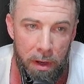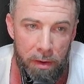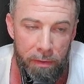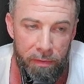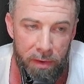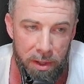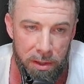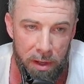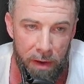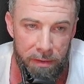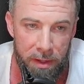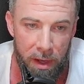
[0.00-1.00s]
finish
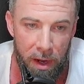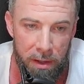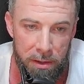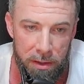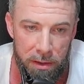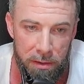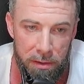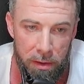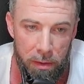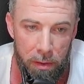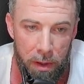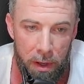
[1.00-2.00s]
off the auction.
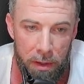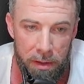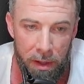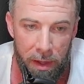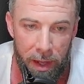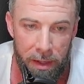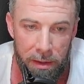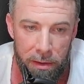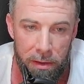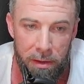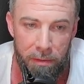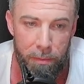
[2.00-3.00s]
So the
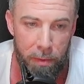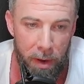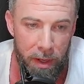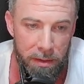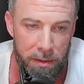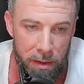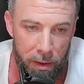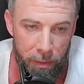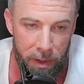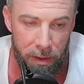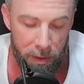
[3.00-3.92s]
likelihood of price coming